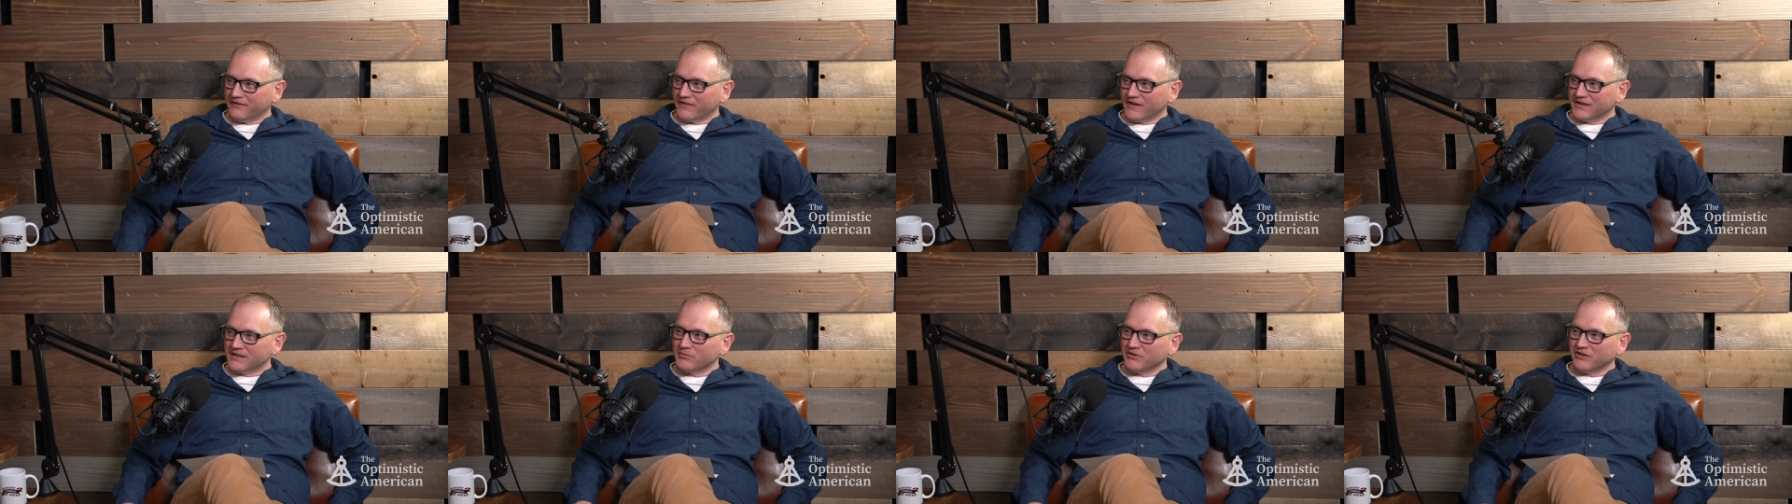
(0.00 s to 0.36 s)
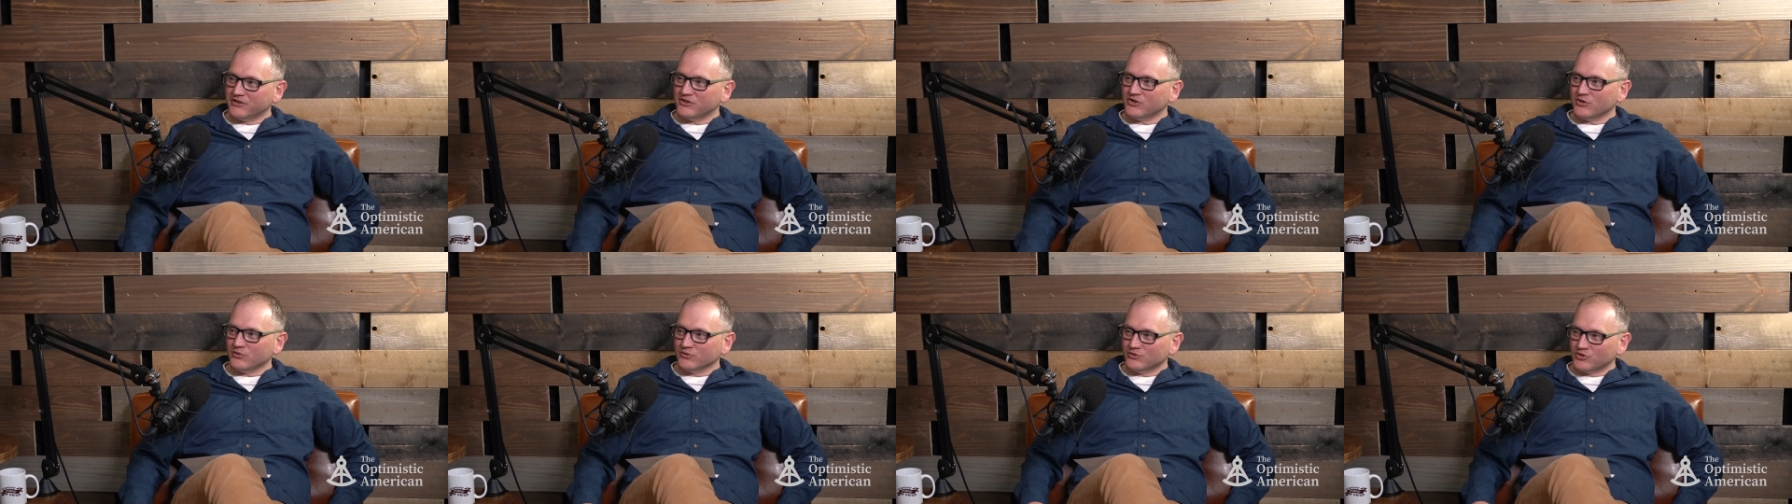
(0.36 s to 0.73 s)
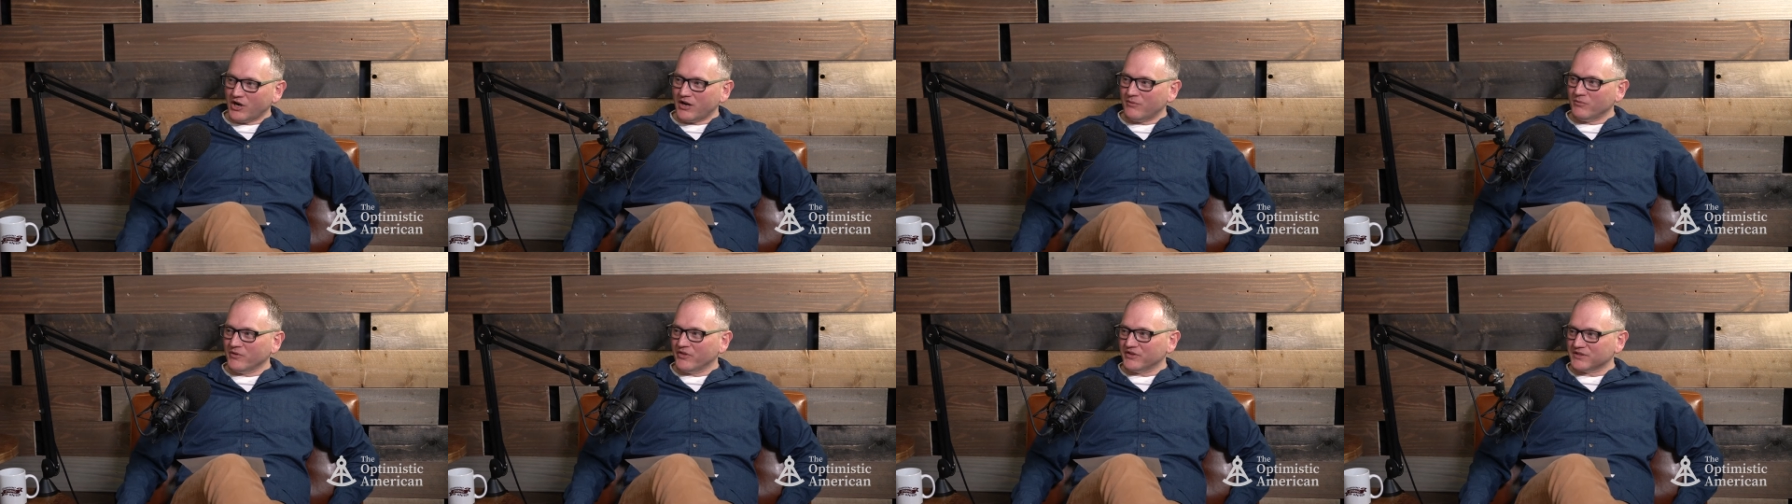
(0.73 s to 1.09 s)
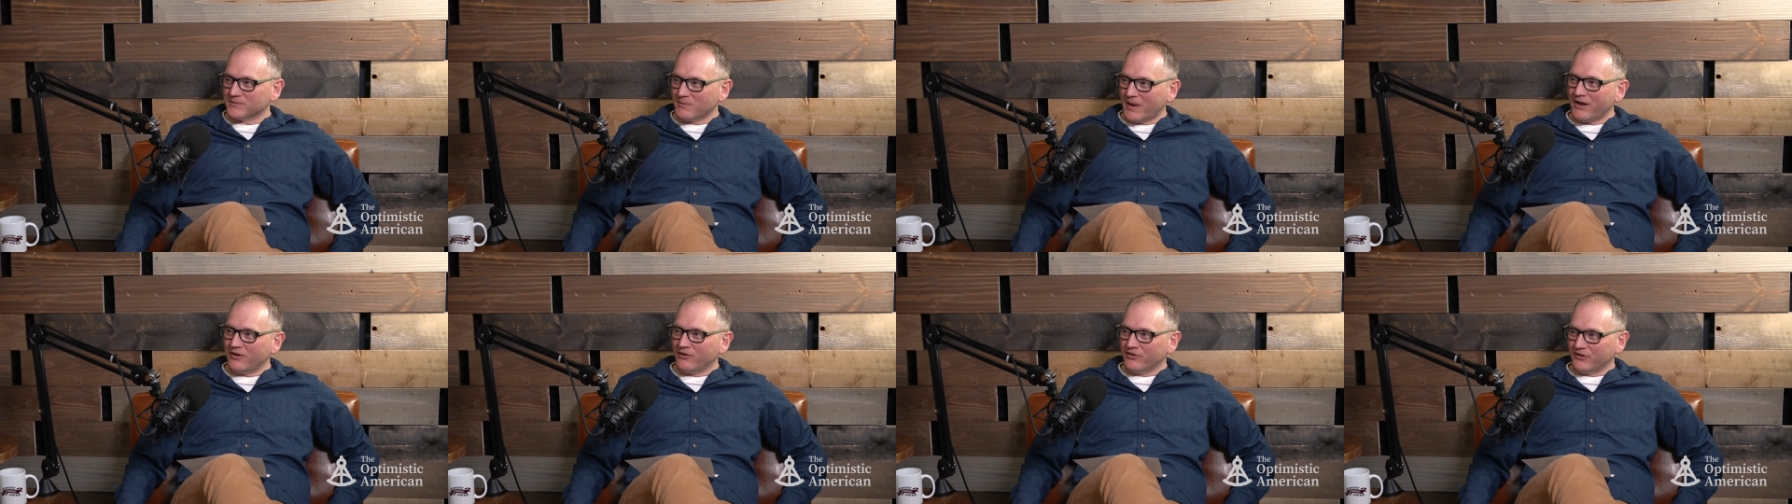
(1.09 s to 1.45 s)
They typically don't draw them with a
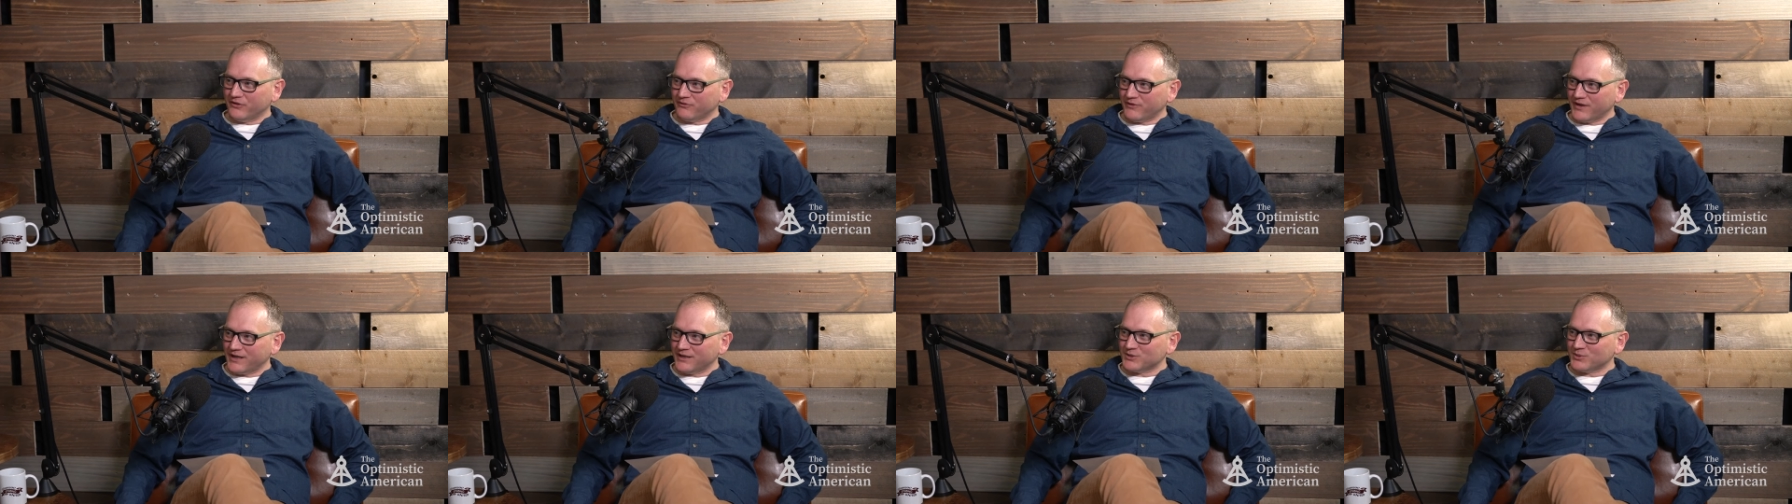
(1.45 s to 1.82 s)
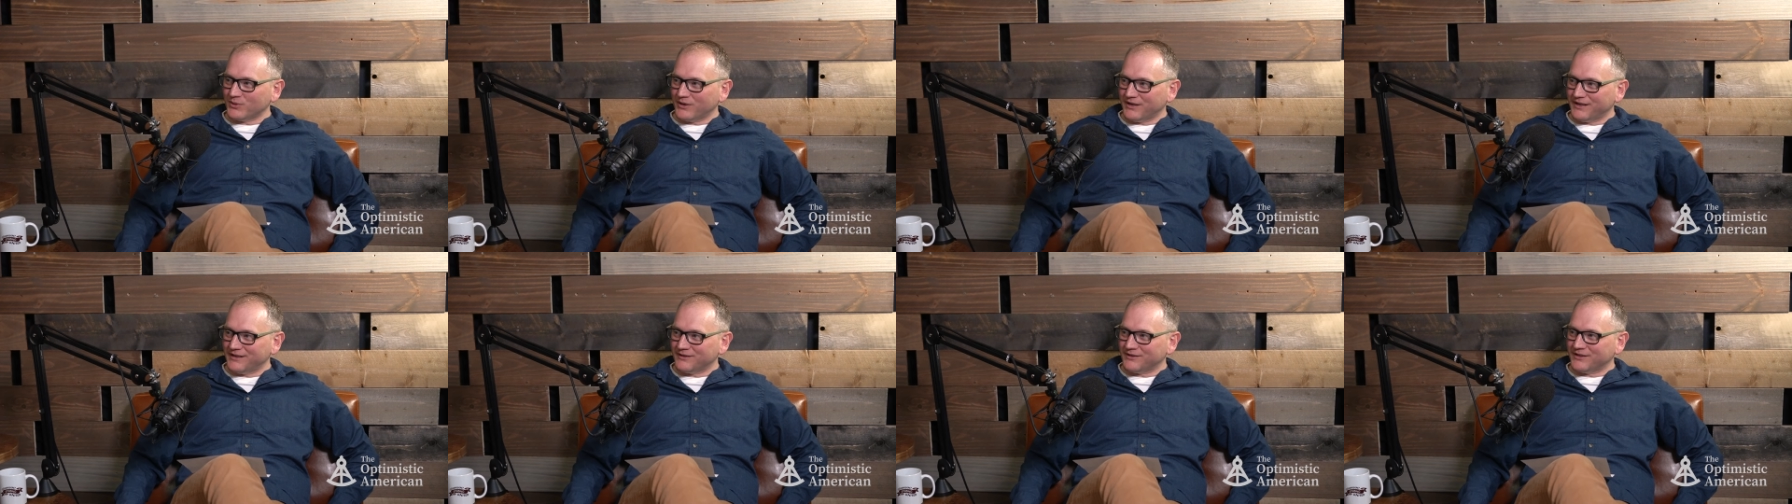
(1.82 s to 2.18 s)
smile on their face, right?